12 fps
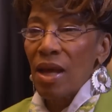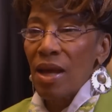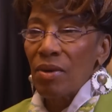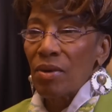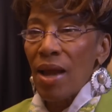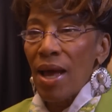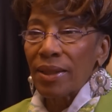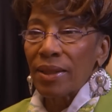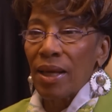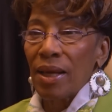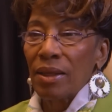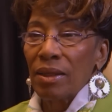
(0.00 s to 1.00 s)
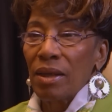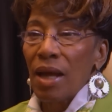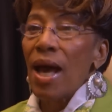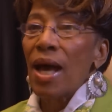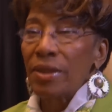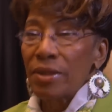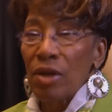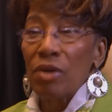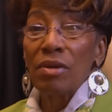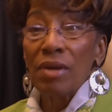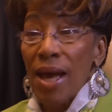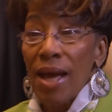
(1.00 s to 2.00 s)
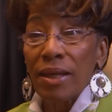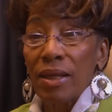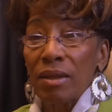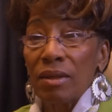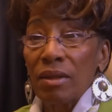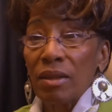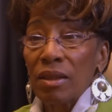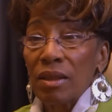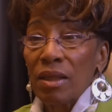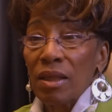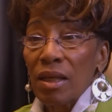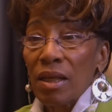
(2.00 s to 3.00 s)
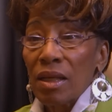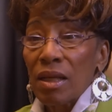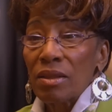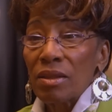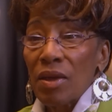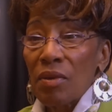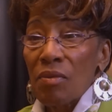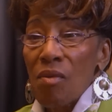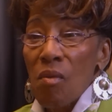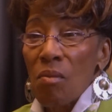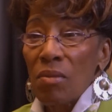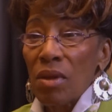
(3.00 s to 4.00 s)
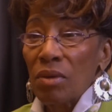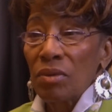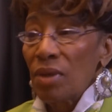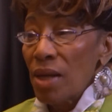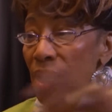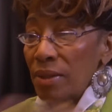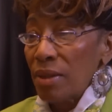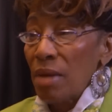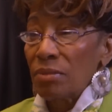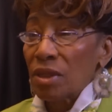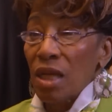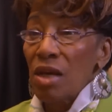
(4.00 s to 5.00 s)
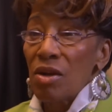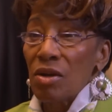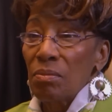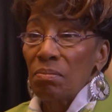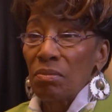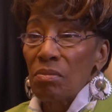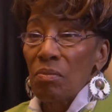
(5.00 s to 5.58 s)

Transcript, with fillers: I don't like that. I don't like it. You never told me that before. Well, I, am scared.